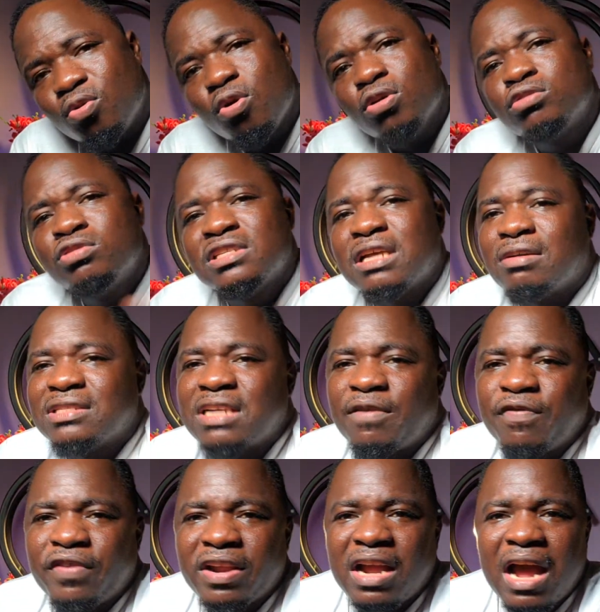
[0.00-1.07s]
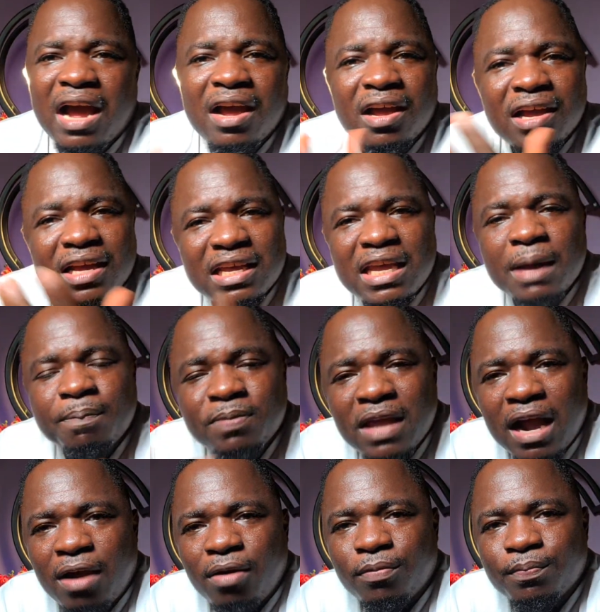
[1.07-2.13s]
Go to South Africa, Cape
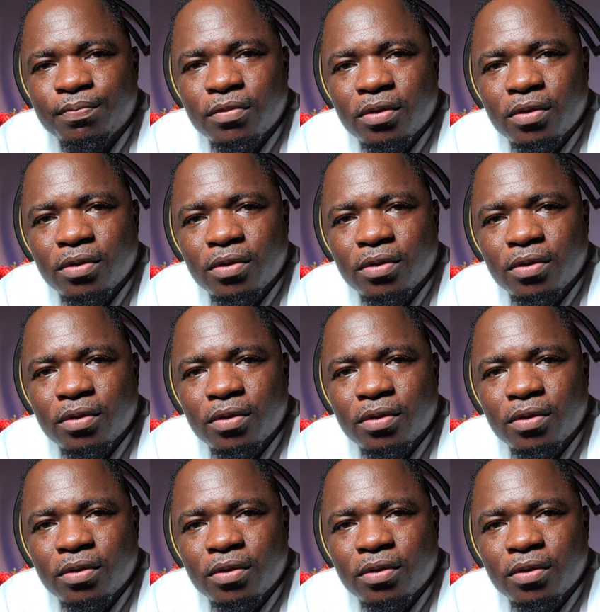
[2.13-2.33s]
Town.